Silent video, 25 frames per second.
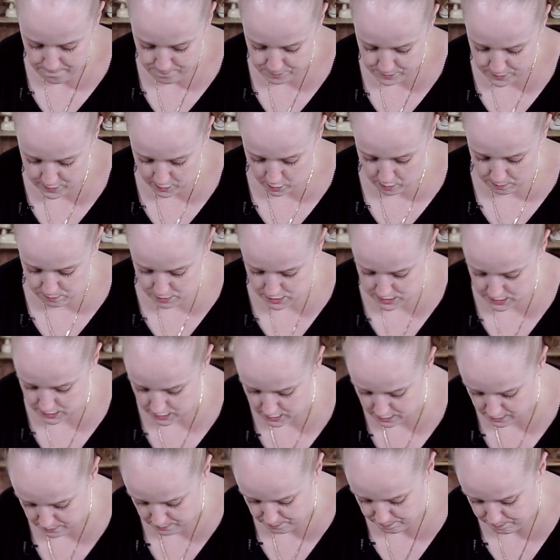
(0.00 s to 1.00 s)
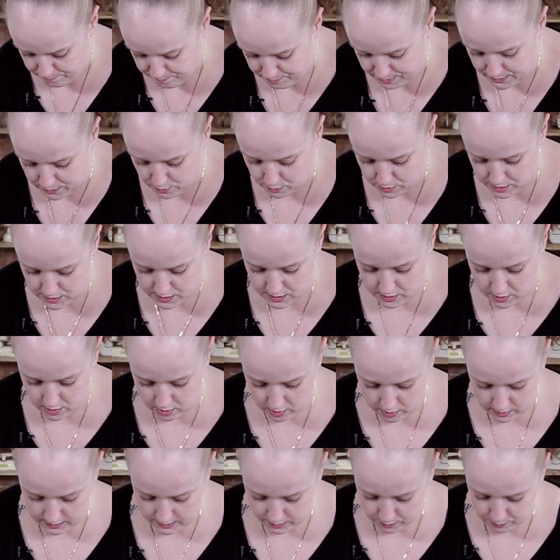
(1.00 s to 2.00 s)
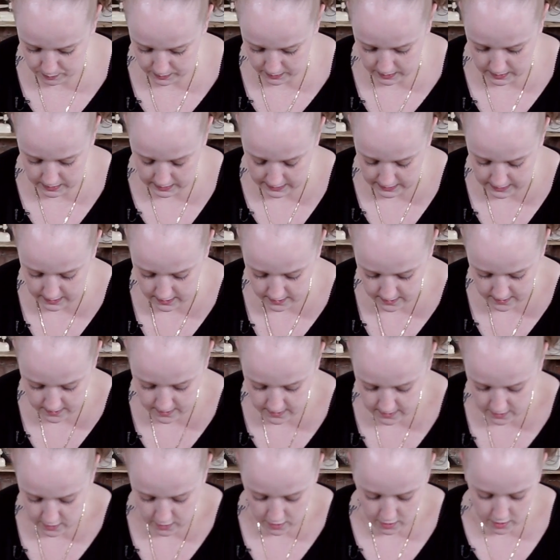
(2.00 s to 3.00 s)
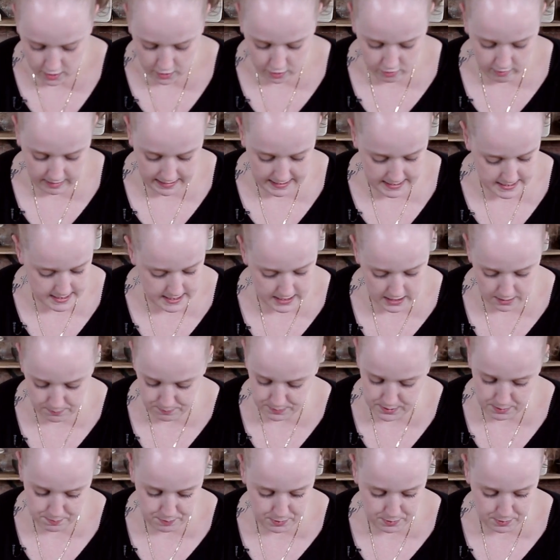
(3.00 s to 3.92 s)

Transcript: So I'm just going to peel this garlic quickly. A great tip to